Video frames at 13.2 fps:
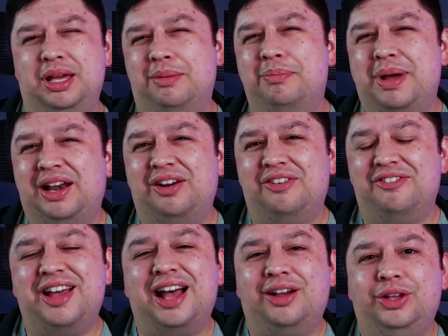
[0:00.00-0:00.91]
a better
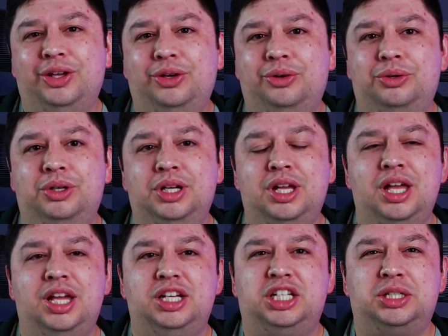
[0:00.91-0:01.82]
value
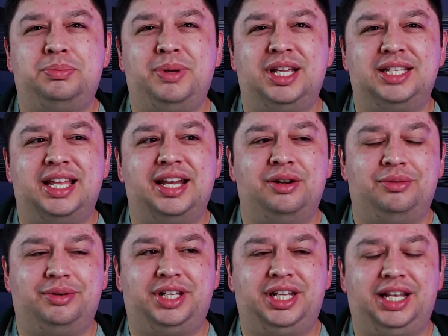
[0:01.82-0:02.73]
just because I didn't
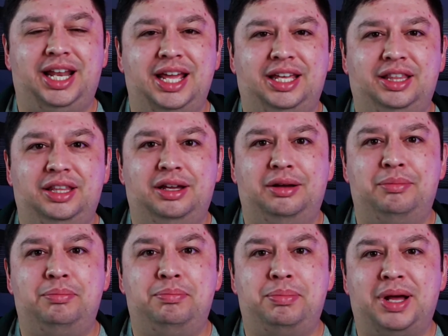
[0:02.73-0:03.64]
really like the
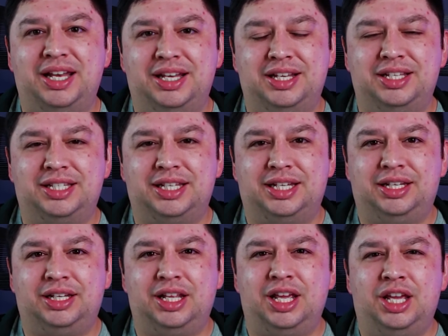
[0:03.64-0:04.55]
buttons
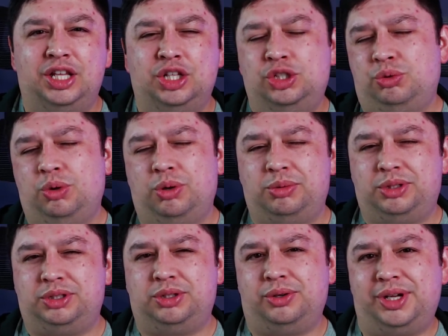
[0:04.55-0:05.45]
and the scroll
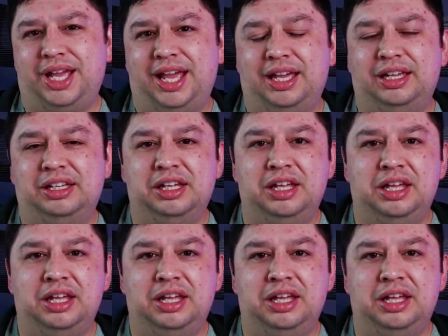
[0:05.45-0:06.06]
was okay.